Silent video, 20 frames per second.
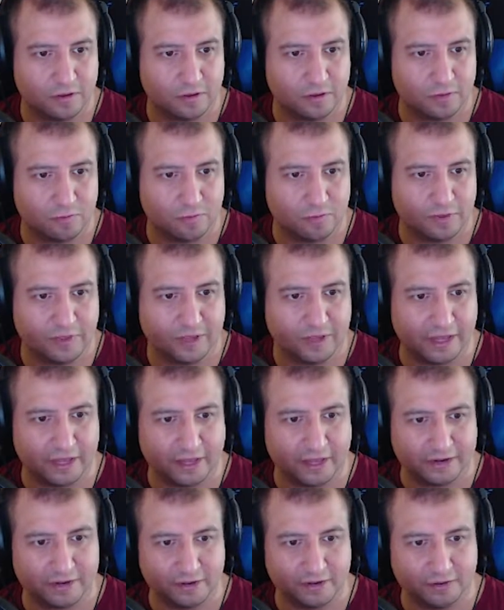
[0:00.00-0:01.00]
One thing I
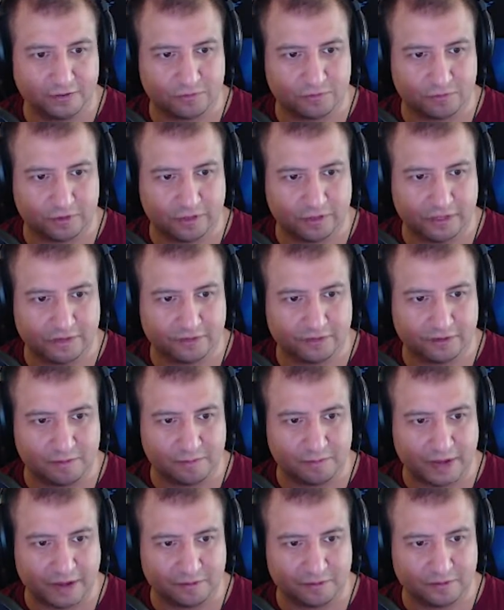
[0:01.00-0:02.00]
like to do is release the
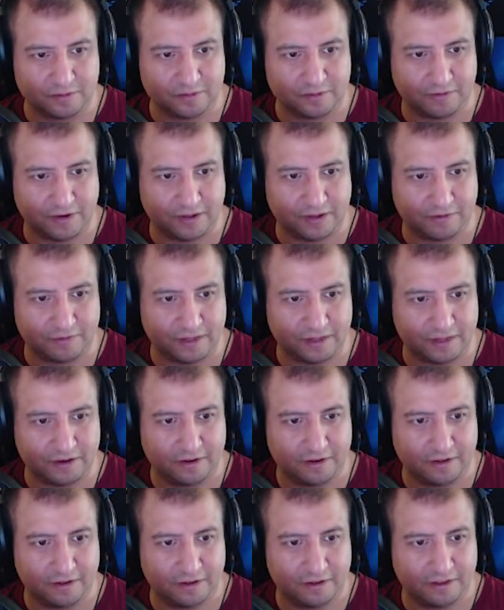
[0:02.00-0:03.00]
mouse every now and then,
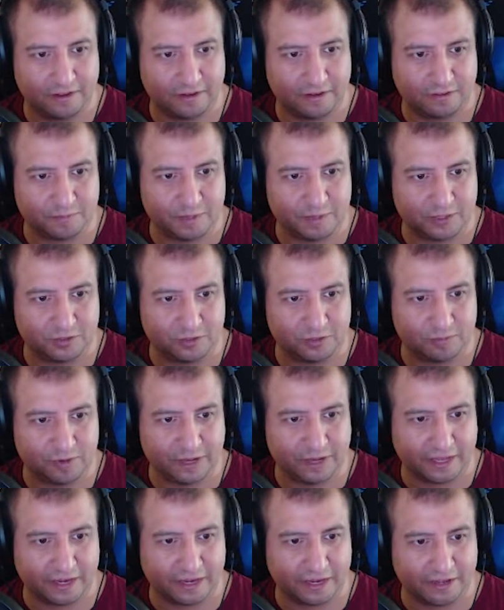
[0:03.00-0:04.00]
especially when I
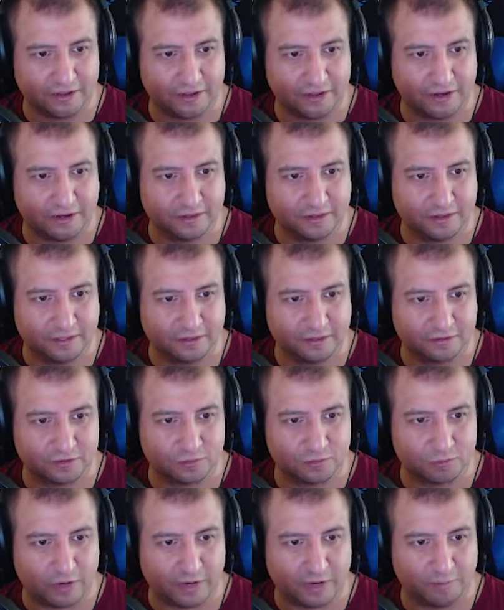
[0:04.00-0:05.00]
get a good clean
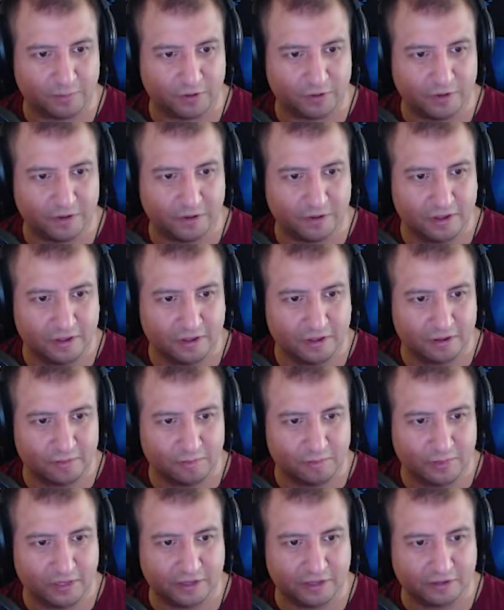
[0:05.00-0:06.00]
swipe,
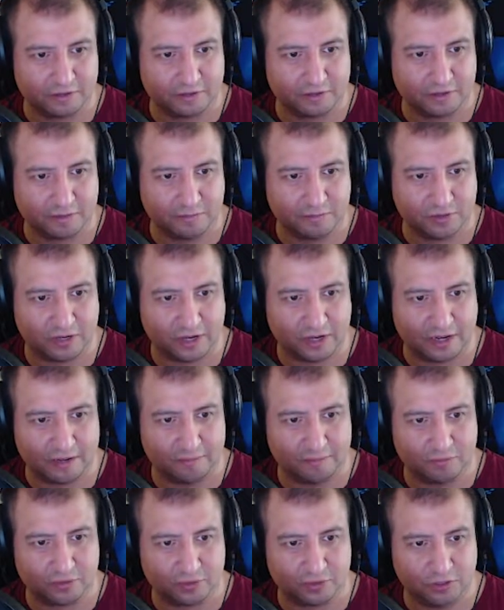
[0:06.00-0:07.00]
because
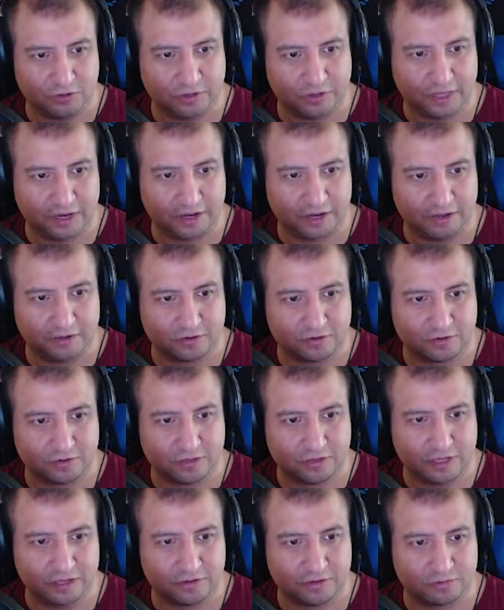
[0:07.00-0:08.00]
sometimes you'll get a good
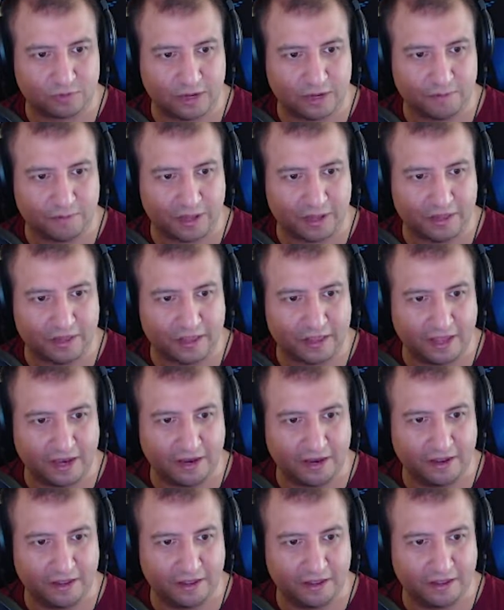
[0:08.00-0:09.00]
clean swipe and then
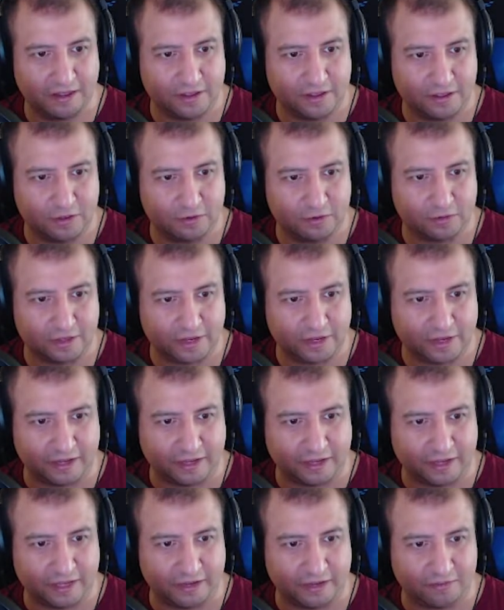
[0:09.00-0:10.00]
you'll like
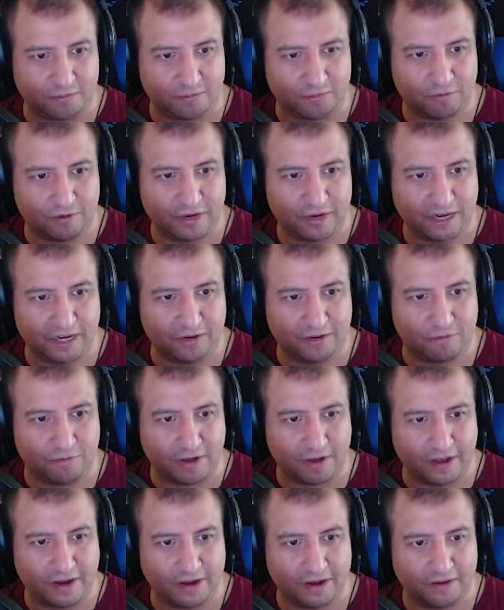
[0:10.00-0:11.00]
eat
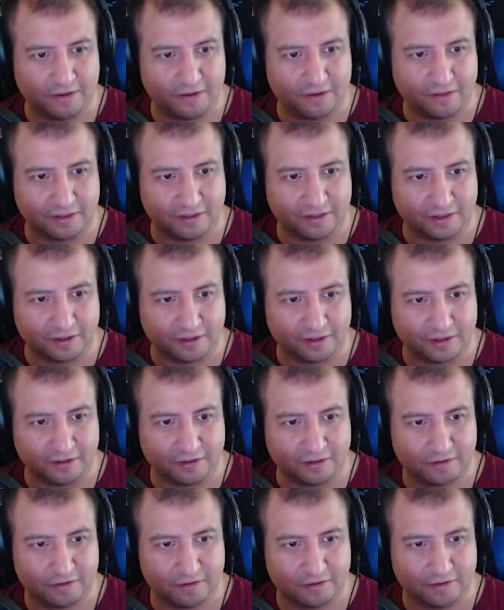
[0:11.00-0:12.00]
right into the
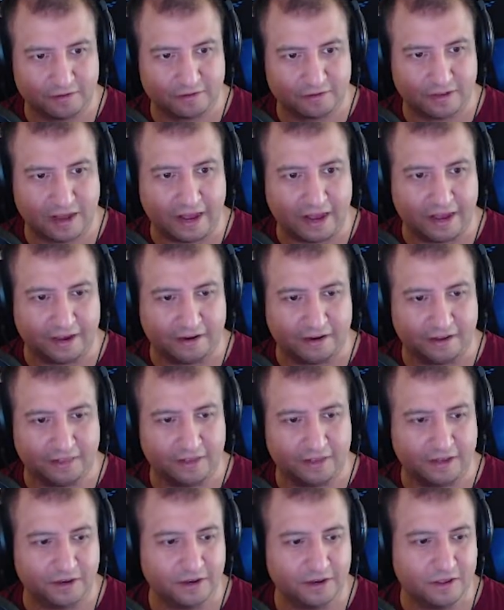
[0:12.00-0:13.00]
side, and
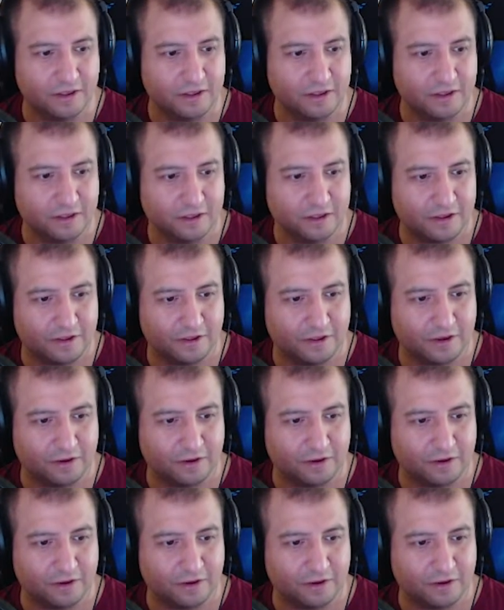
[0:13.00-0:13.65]
then you know,